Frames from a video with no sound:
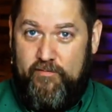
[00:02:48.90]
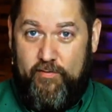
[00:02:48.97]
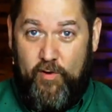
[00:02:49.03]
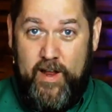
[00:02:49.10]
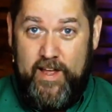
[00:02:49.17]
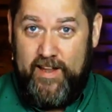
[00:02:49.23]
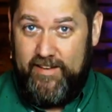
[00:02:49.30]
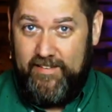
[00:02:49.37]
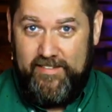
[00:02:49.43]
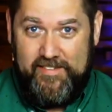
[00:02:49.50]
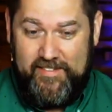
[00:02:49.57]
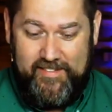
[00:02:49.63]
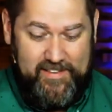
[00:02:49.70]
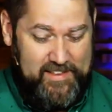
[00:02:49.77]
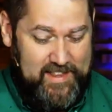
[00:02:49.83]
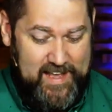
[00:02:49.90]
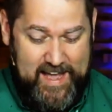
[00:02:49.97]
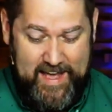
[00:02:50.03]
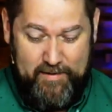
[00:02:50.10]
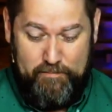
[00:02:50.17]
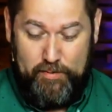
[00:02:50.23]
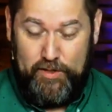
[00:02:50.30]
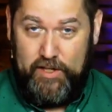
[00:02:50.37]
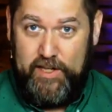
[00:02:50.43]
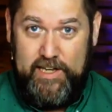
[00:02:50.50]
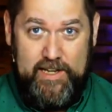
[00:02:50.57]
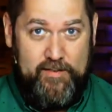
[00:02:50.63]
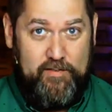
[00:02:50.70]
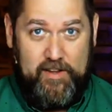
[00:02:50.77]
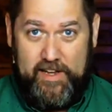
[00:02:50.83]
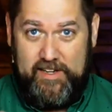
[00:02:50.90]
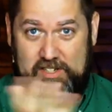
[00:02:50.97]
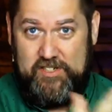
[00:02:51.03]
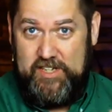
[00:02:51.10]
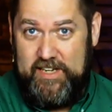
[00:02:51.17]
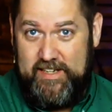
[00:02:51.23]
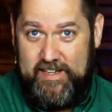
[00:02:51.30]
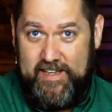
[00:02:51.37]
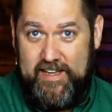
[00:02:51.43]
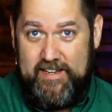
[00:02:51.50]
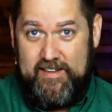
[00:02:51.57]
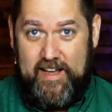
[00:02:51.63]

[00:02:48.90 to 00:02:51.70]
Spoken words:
friends that believed like she did,